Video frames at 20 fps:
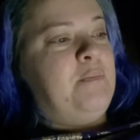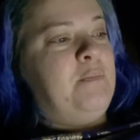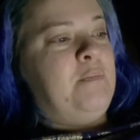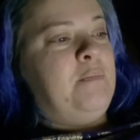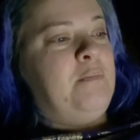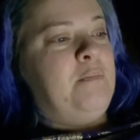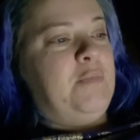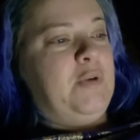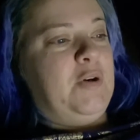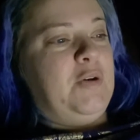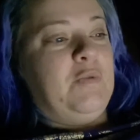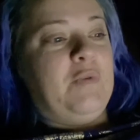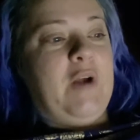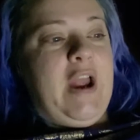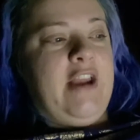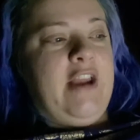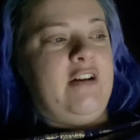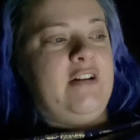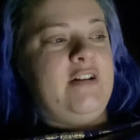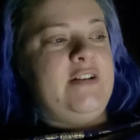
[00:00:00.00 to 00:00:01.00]
Book
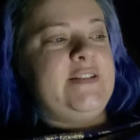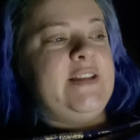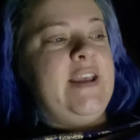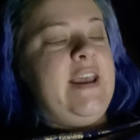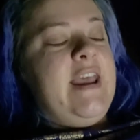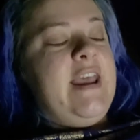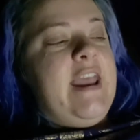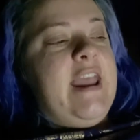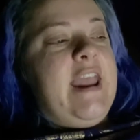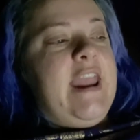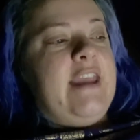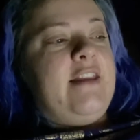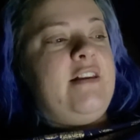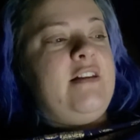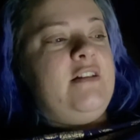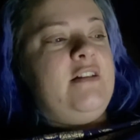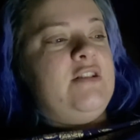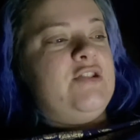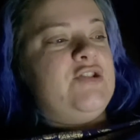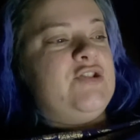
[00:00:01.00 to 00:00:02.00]
Writers and
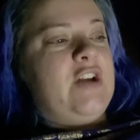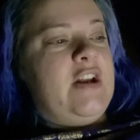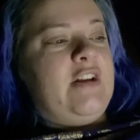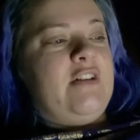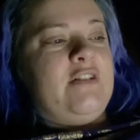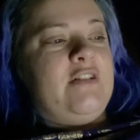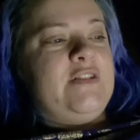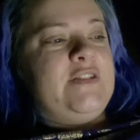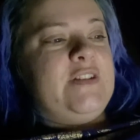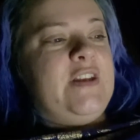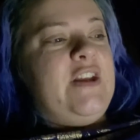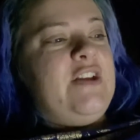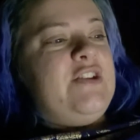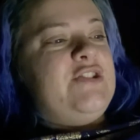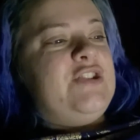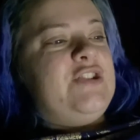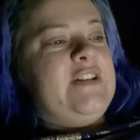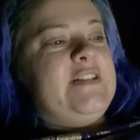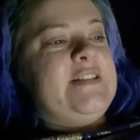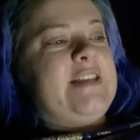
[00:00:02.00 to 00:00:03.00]
Illustrators.
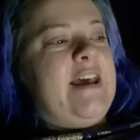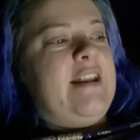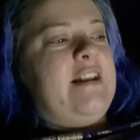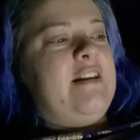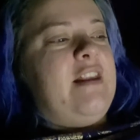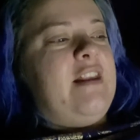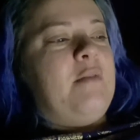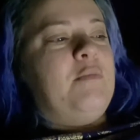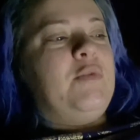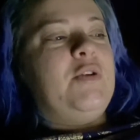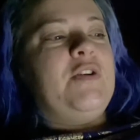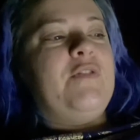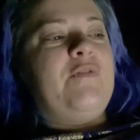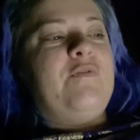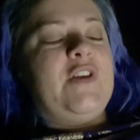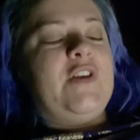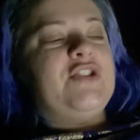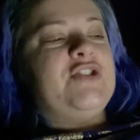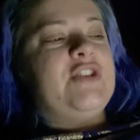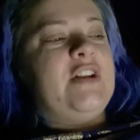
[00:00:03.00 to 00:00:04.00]
She's had a number of
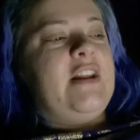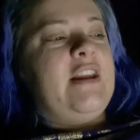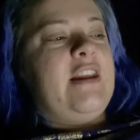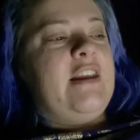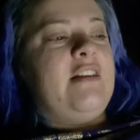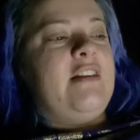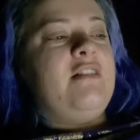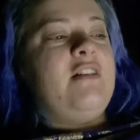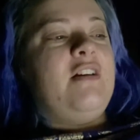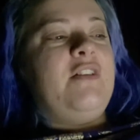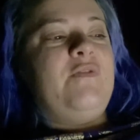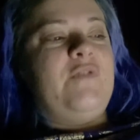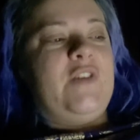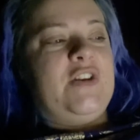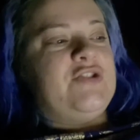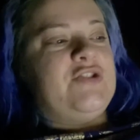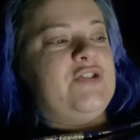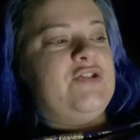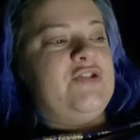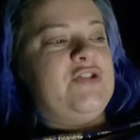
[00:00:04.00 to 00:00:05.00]
fiction and
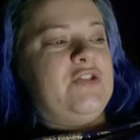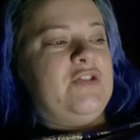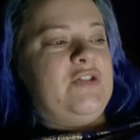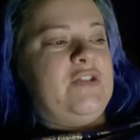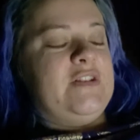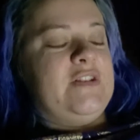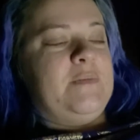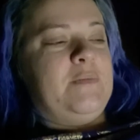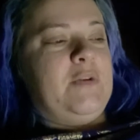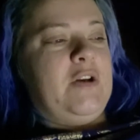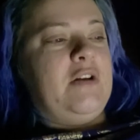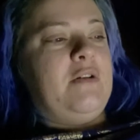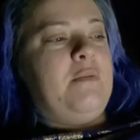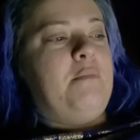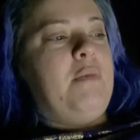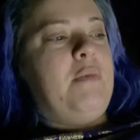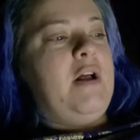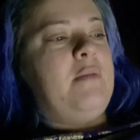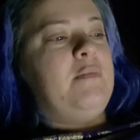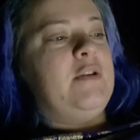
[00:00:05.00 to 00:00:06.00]
nonfiction children's books
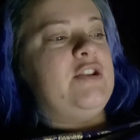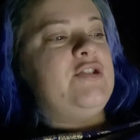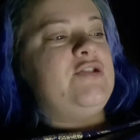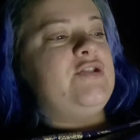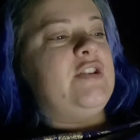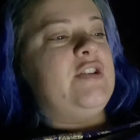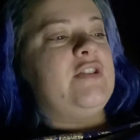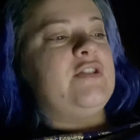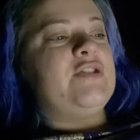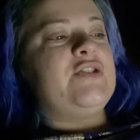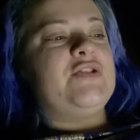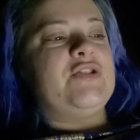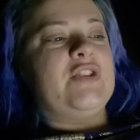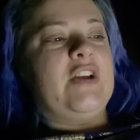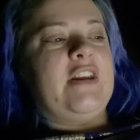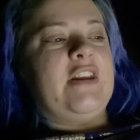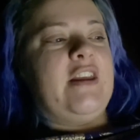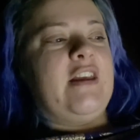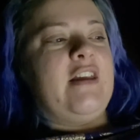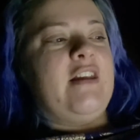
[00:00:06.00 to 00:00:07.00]
published in
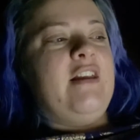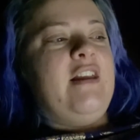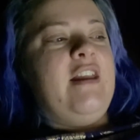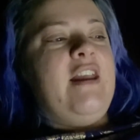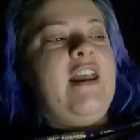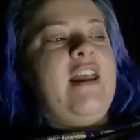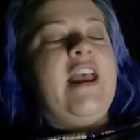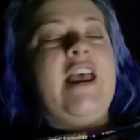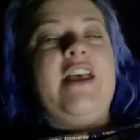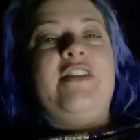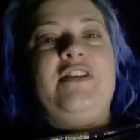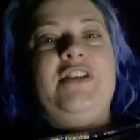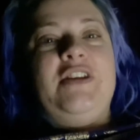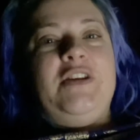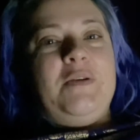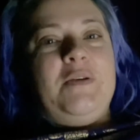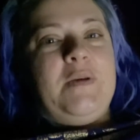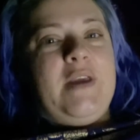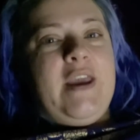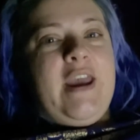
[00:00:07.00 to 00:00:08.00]
Australia and
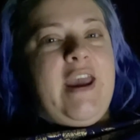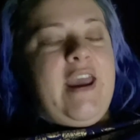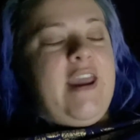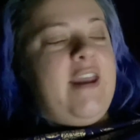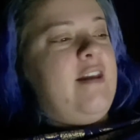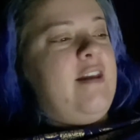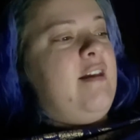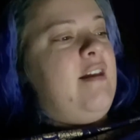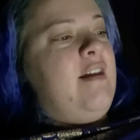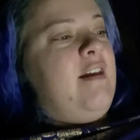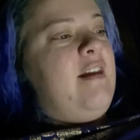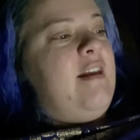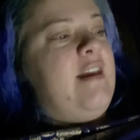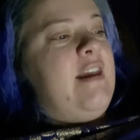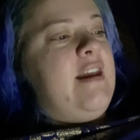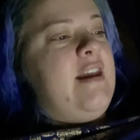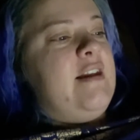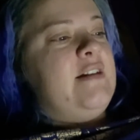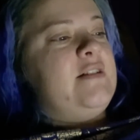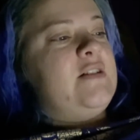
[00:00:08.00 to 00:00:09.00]
the UK,
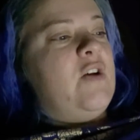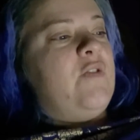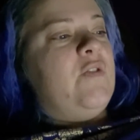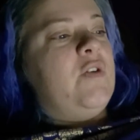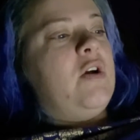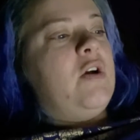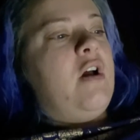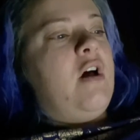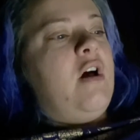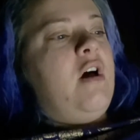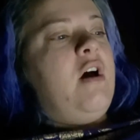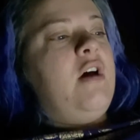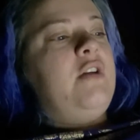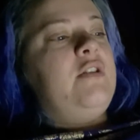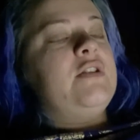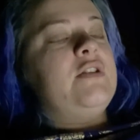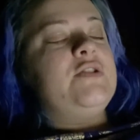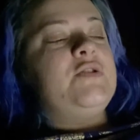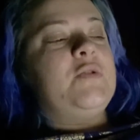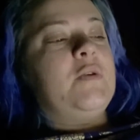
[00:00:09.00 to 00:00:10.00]
and over
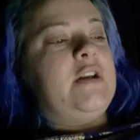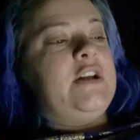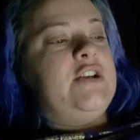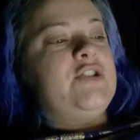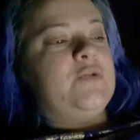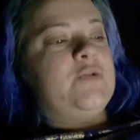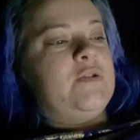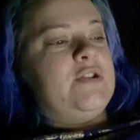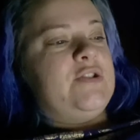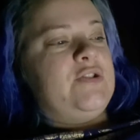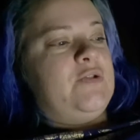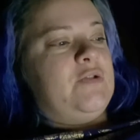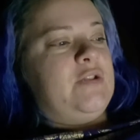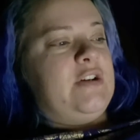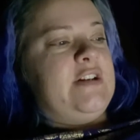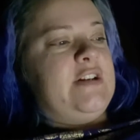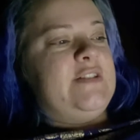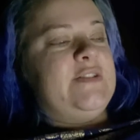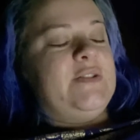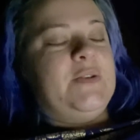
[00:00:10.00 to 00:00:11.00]
120 short
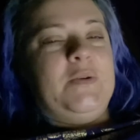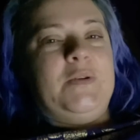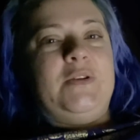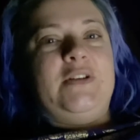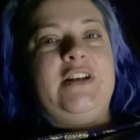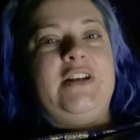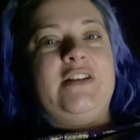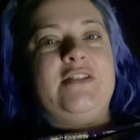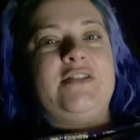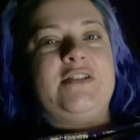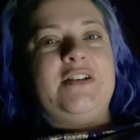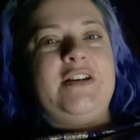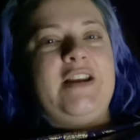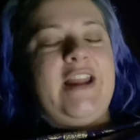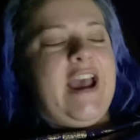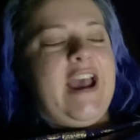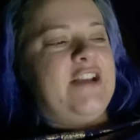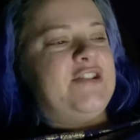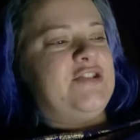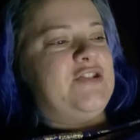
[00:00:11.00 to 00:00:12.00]
stories sold
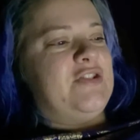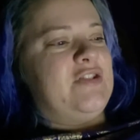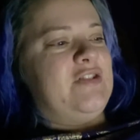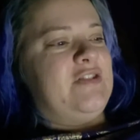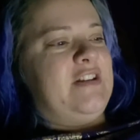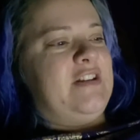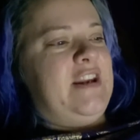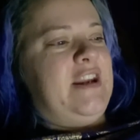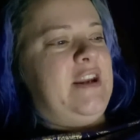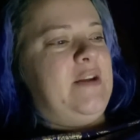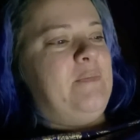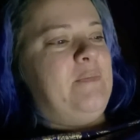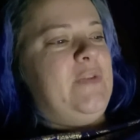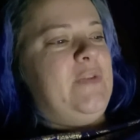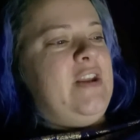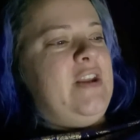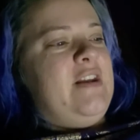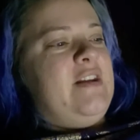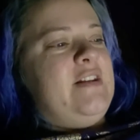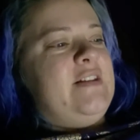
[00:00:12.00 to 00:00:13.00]
internationally.
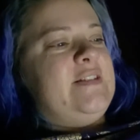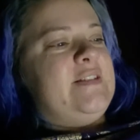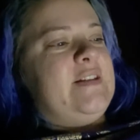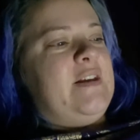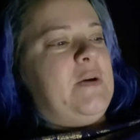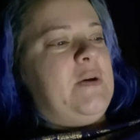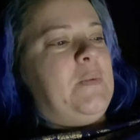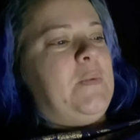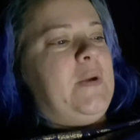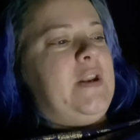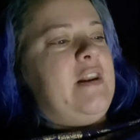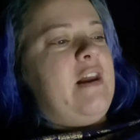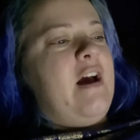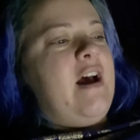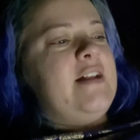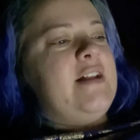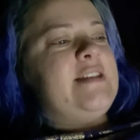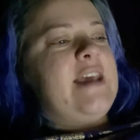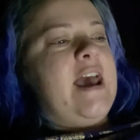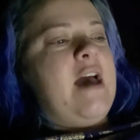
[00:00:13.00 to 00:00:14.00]
So when
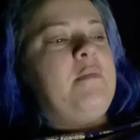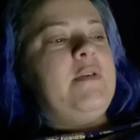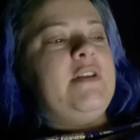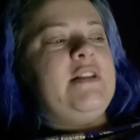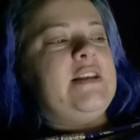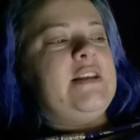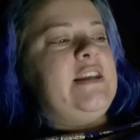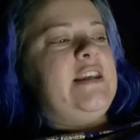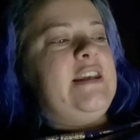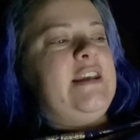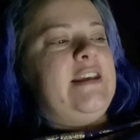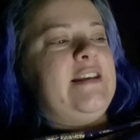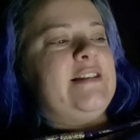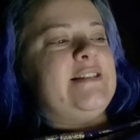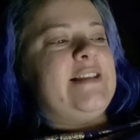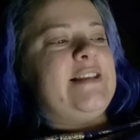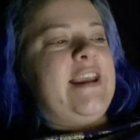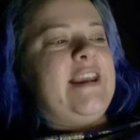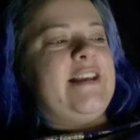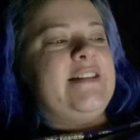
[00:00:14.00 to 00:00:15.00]
not tapping the
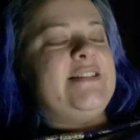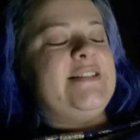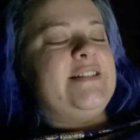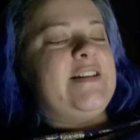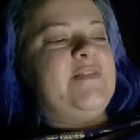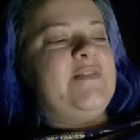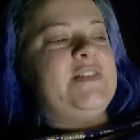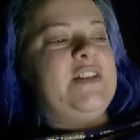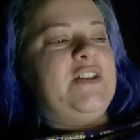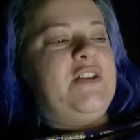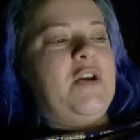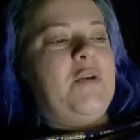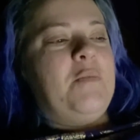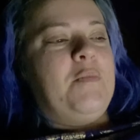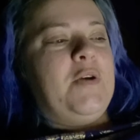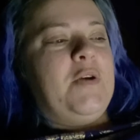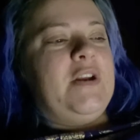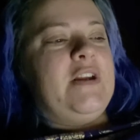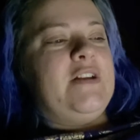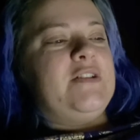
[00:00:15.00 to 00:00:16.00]
keys, Anne stuffs a
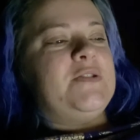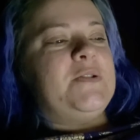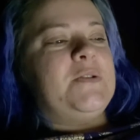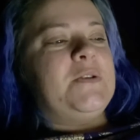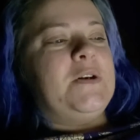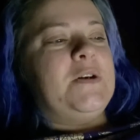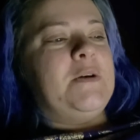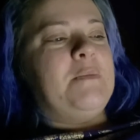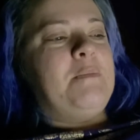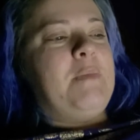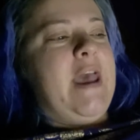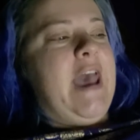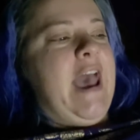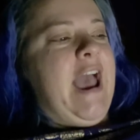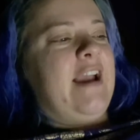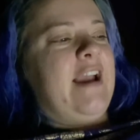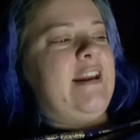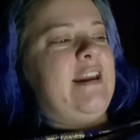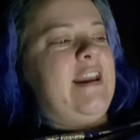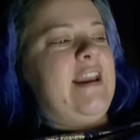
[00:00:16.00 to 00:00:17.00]
notebook into her
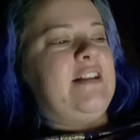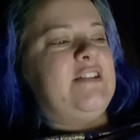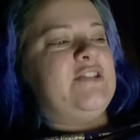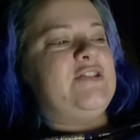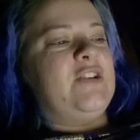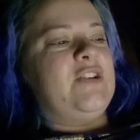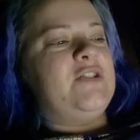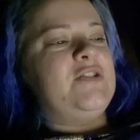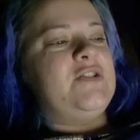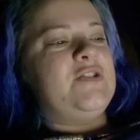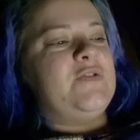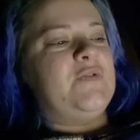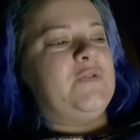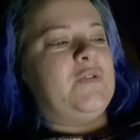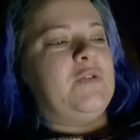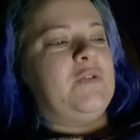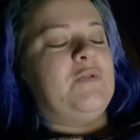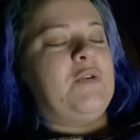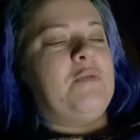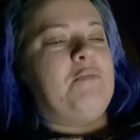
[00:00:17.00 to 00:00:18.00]
pack and searches
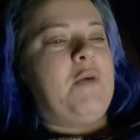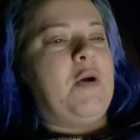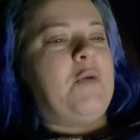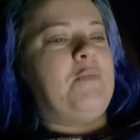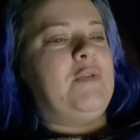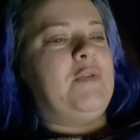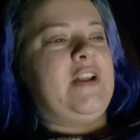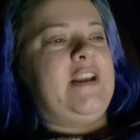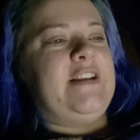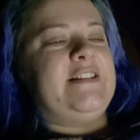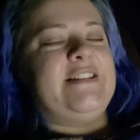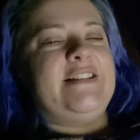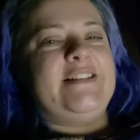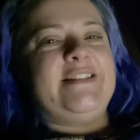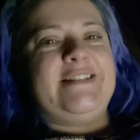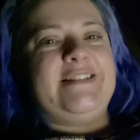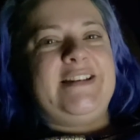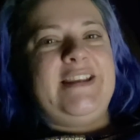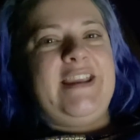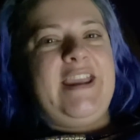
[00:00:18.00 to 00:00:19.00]
for remote places
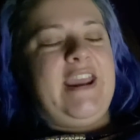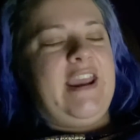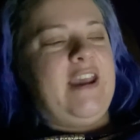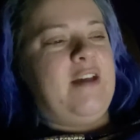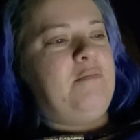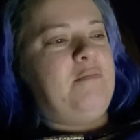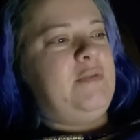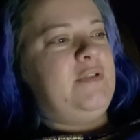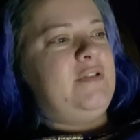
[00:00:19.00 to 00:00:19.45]
to camp.